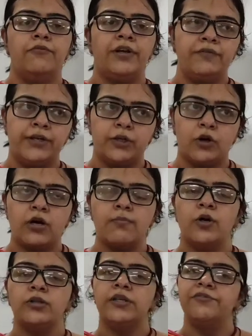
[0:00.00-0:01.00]
When we talk
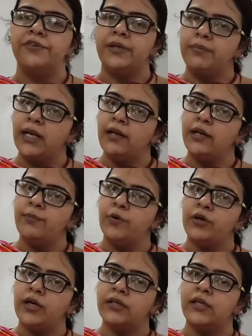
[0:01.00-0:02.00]
about the female
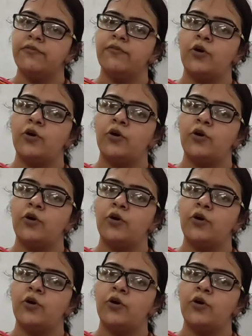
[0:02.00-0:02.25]
reproductive